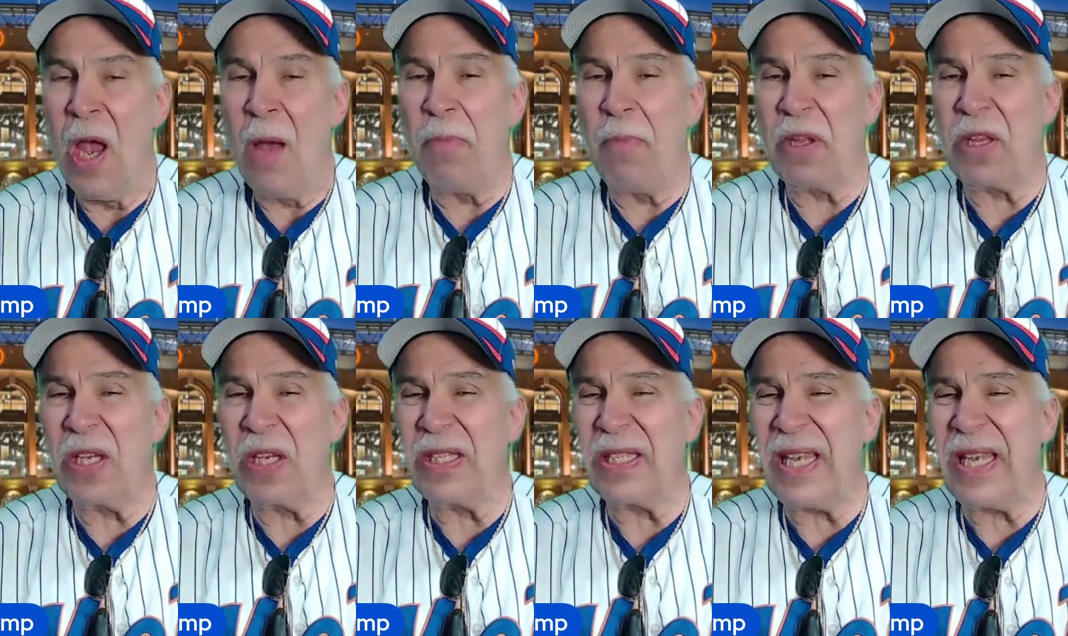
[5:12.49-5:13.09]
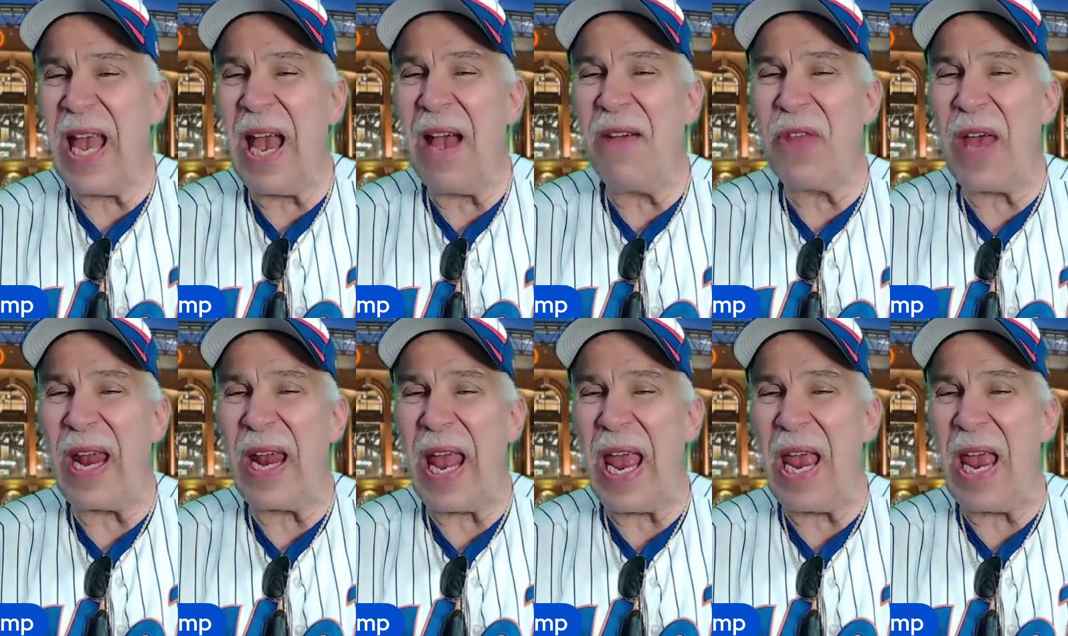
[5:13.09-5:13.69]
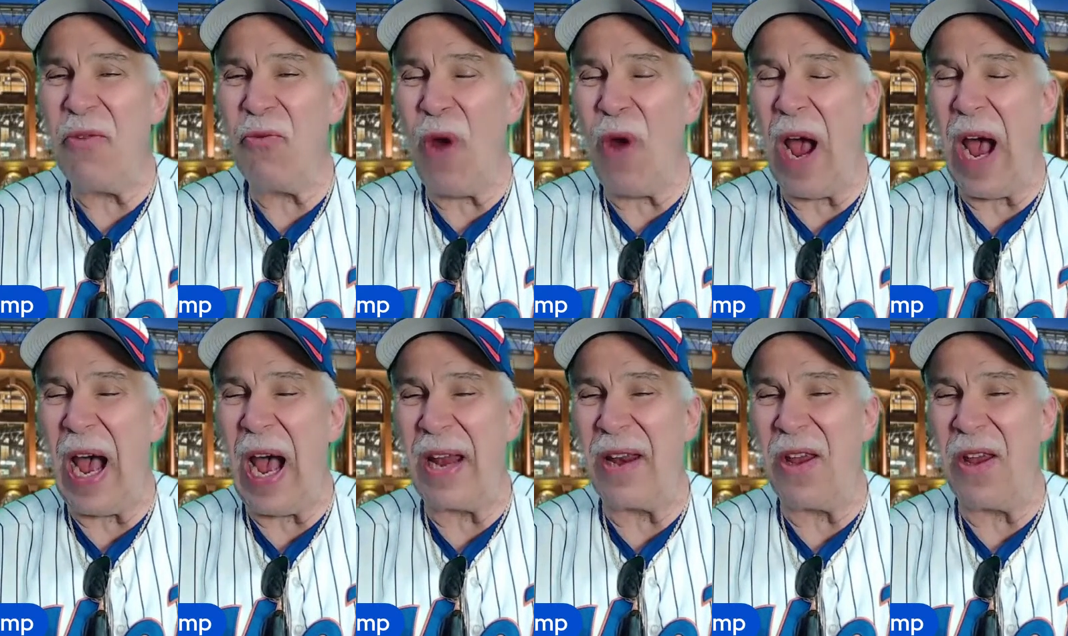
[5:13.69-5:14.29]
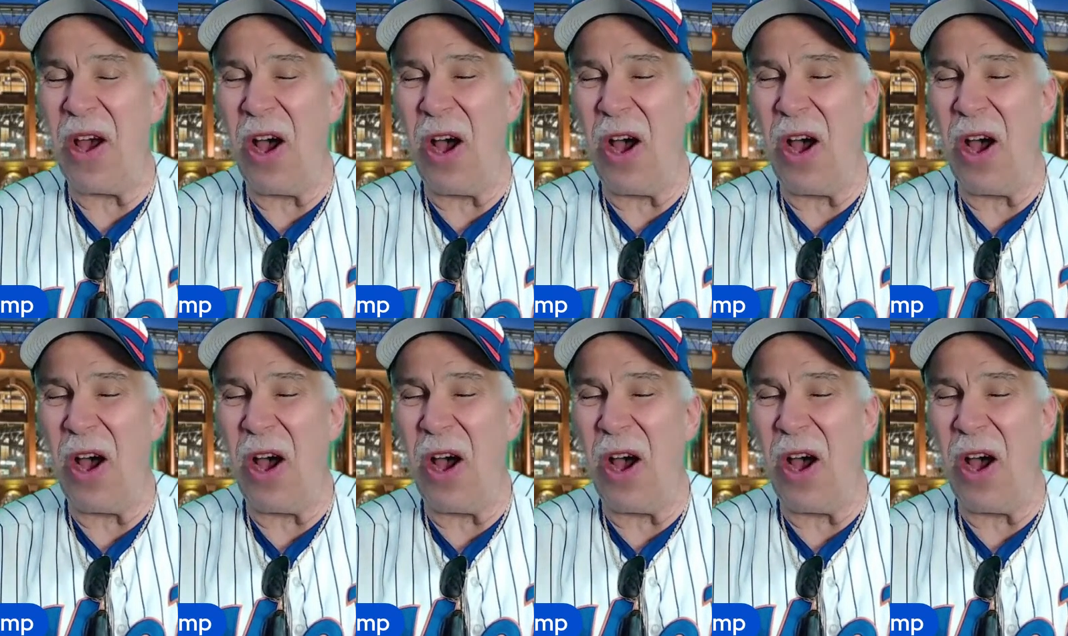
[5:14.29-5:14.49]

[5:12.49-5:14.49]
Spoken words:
but does he have that A-Rod